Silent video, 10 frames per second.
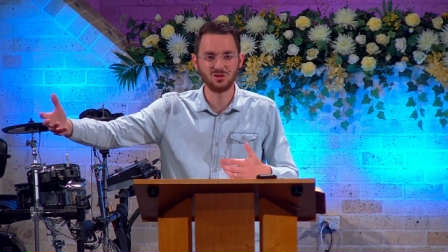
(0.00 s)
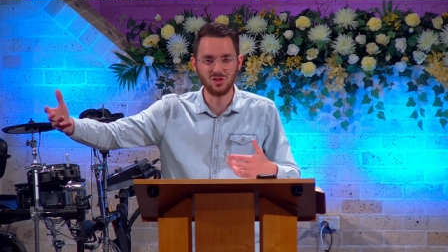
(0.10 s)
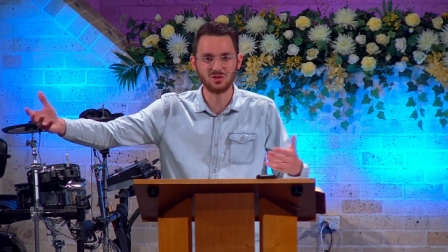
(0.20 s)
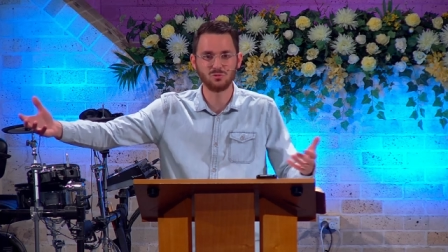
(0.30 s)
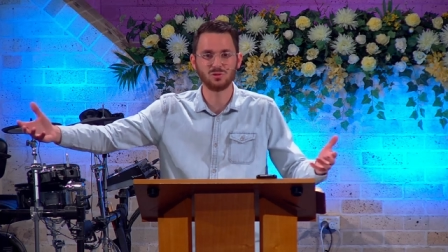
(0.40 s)
has
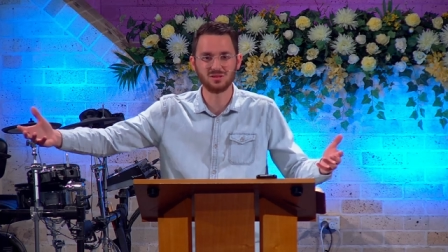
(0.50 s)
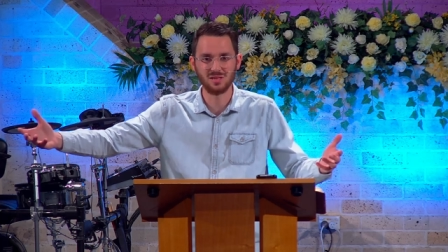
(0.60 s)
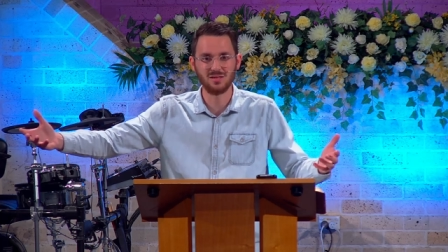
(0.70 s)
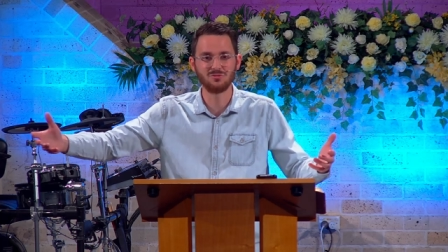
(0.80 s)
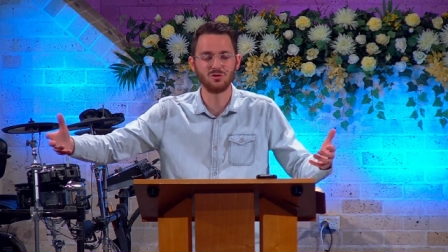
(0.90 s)
just
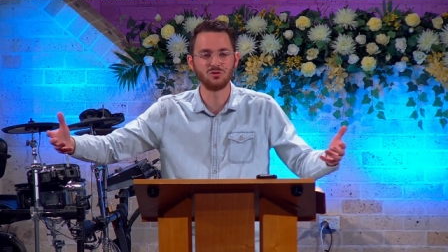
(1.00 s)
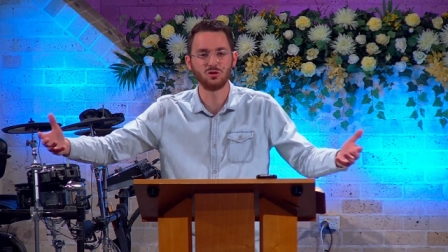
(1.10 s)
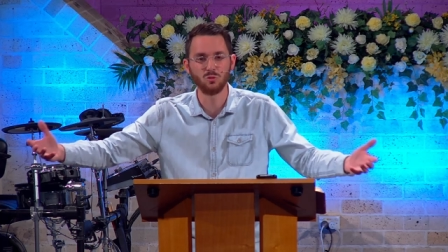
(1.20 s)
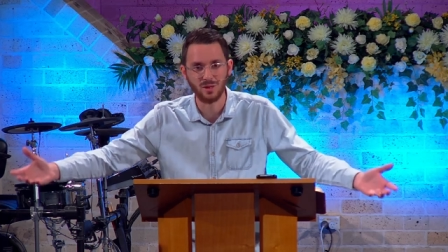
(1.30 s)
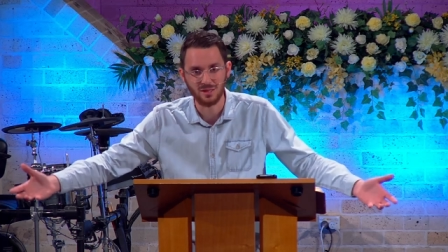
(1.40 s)
received her
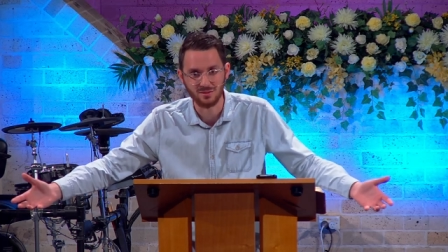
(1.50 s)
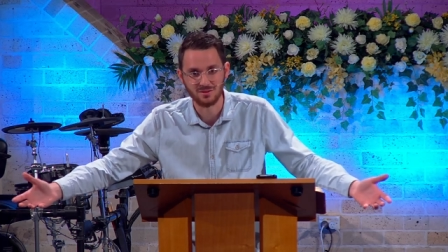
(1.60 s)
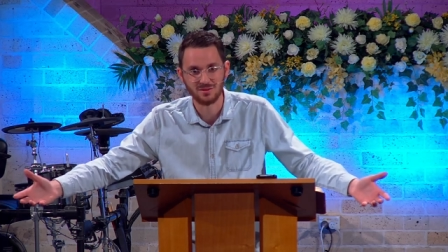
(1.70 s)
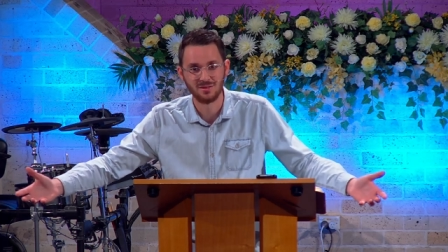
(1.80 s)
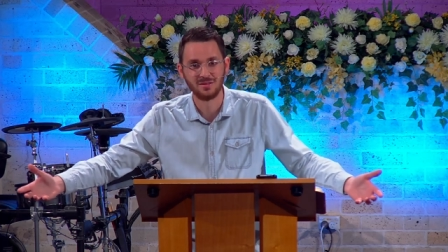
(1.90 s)
new
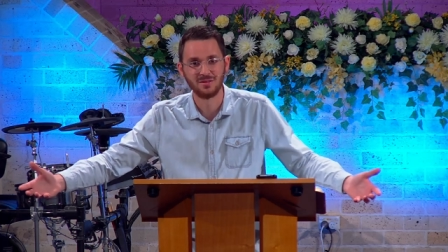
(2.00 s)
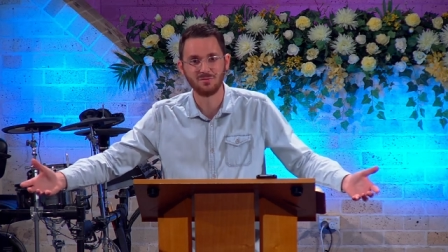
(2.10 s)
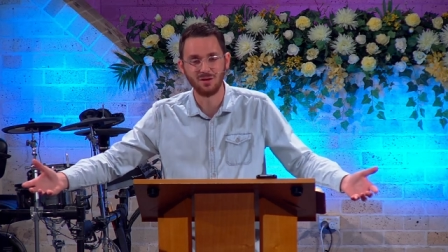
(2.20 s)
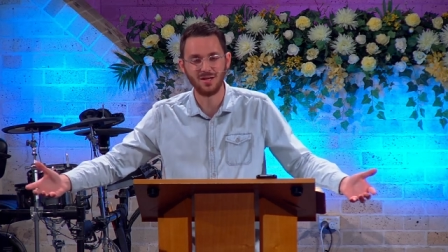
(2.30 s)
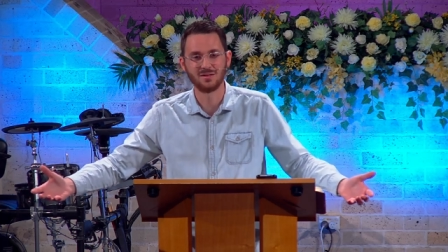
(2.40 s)
wings,
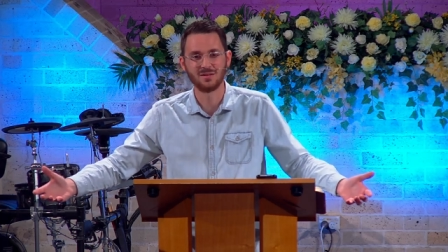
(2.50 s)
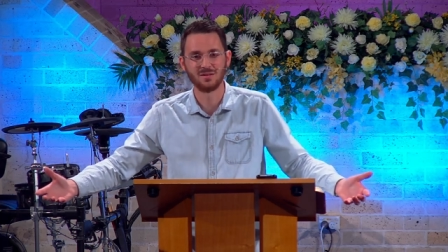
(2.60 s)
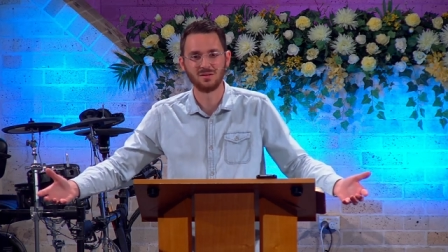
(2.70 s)
right?